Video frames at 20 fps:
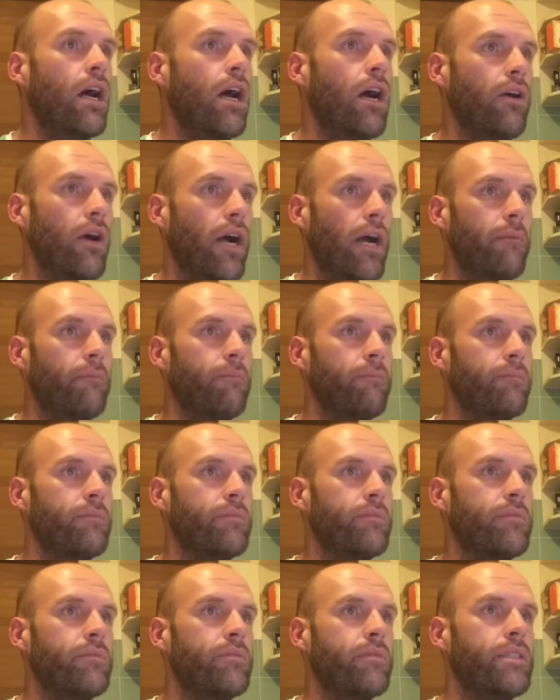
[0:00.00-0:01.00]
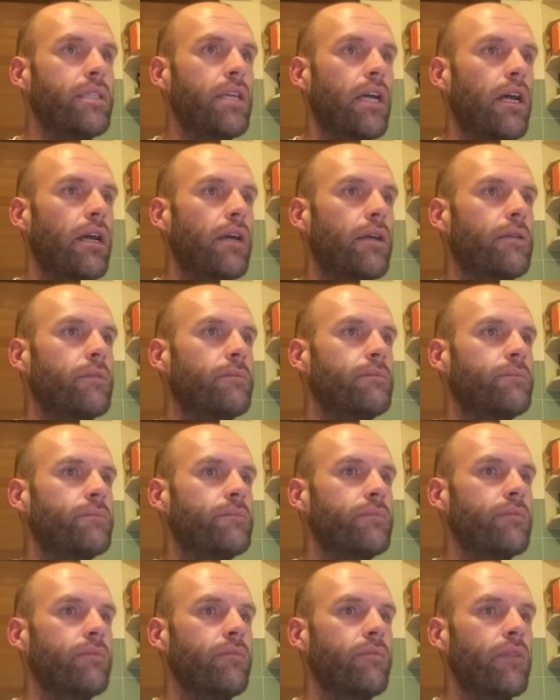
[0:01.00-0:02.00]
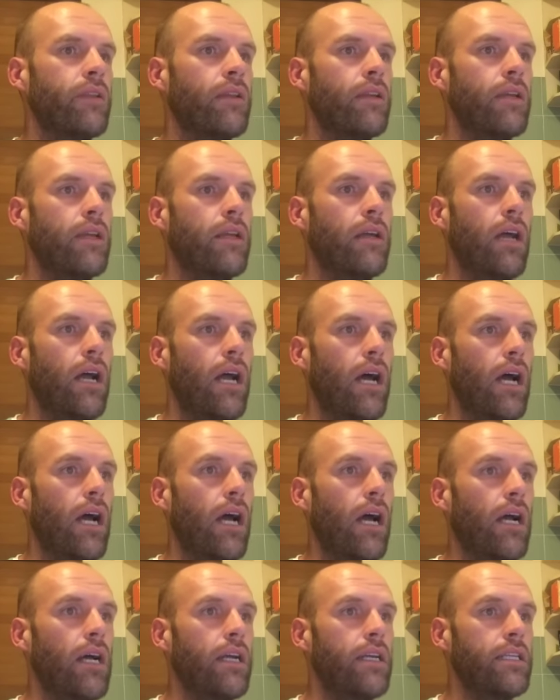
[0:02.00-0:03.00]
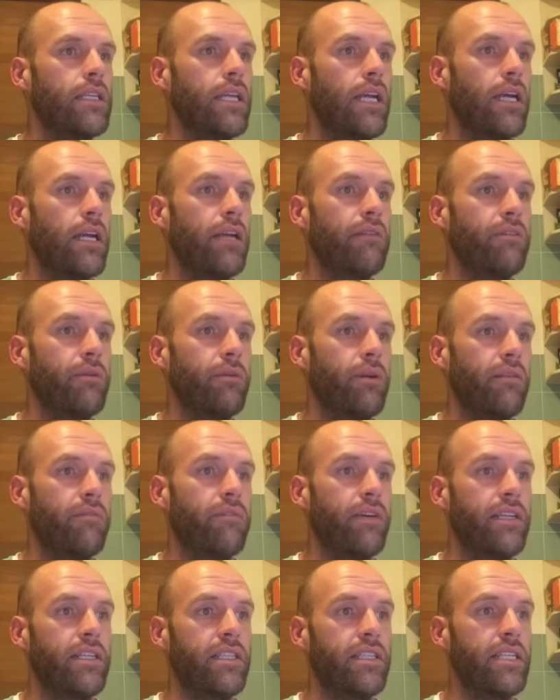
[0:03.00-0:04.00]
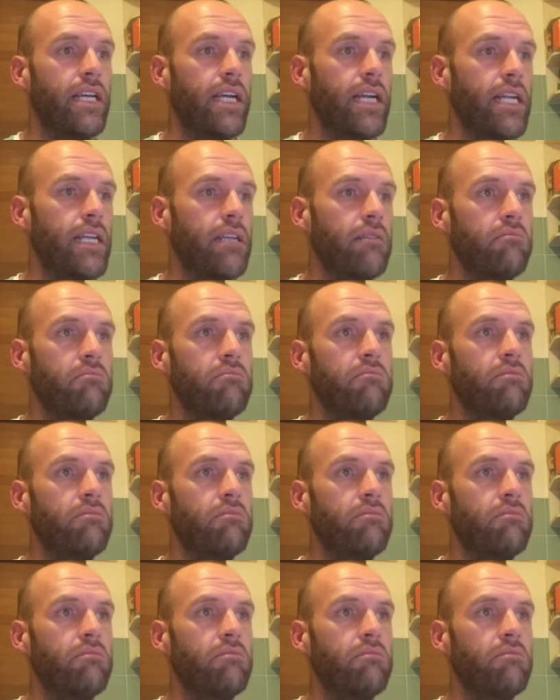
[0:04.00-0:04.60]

All right. So uh, yeah, if you want to fund a study,